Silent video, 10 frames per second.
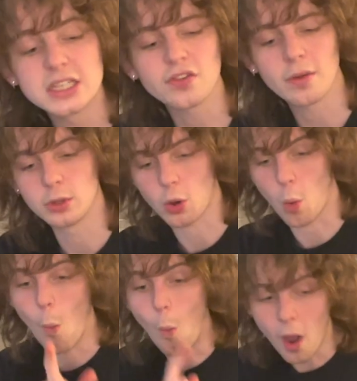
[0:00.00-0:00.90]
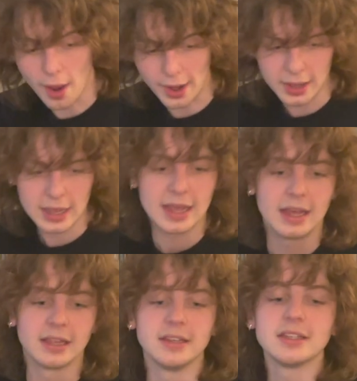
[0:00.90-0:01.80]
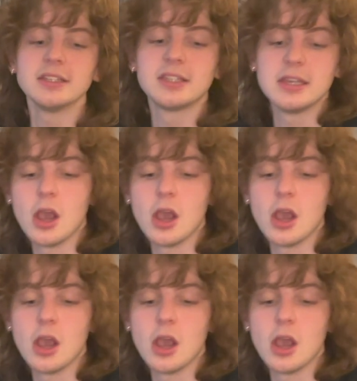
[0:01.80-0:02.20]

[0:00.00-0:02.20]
from look 1. This is the